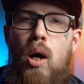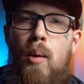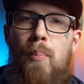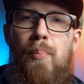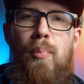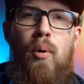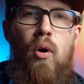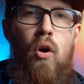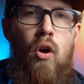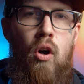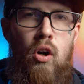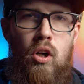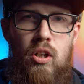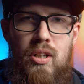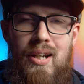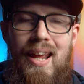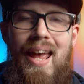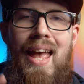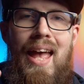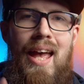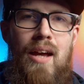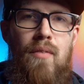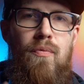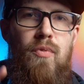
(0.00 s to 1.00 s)
apart
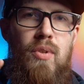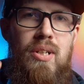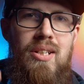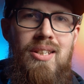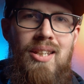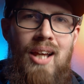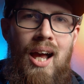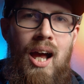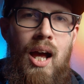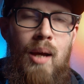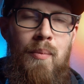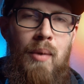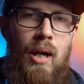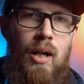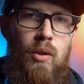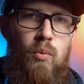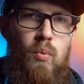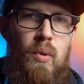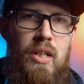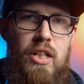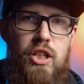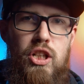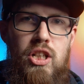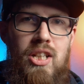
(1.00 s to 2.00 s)
every time I
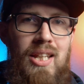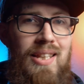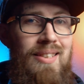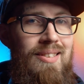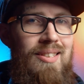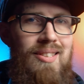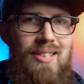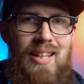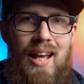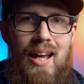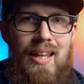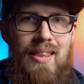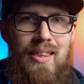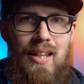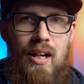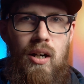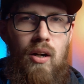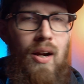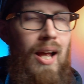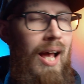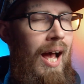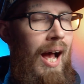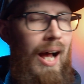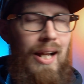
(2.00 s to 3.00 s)
reached inside
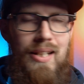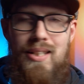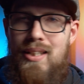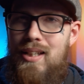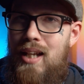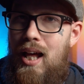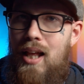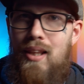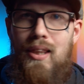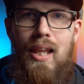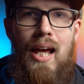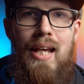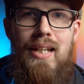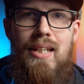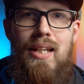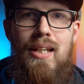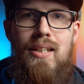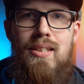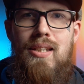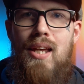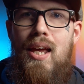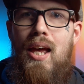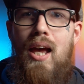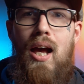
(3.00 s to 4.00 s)
there. I did not like
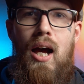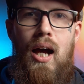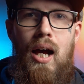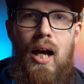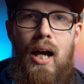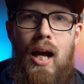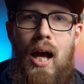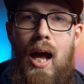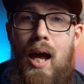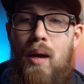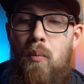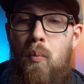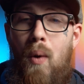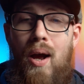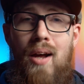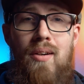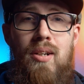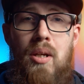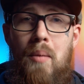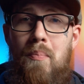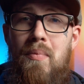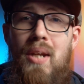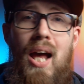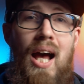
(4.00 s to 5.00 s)
it. I
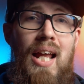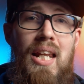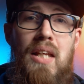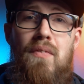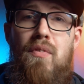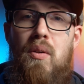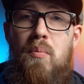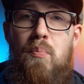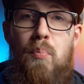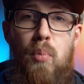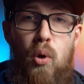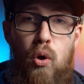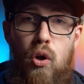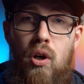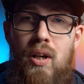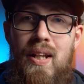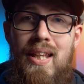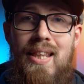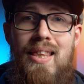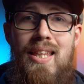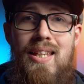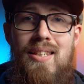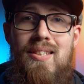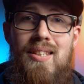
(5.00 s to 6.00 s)
wound up not even
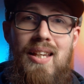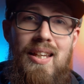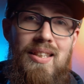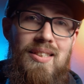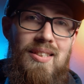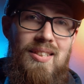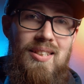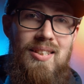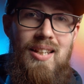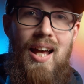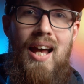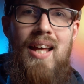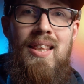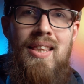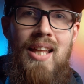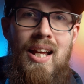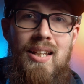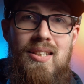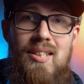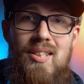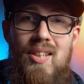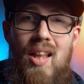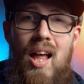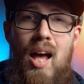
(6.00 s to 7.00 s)
putting these inside
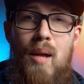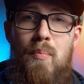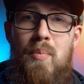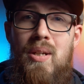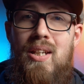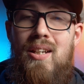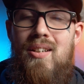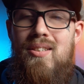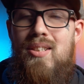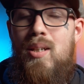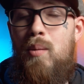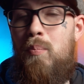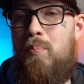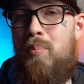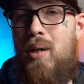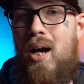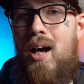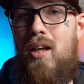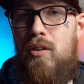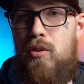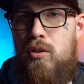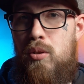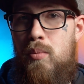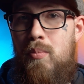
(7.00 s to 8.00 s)
that slot because it
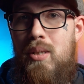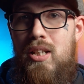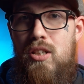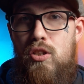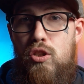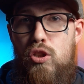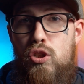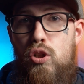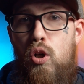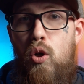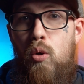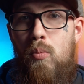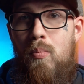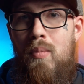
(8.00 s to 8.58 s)
bothered me so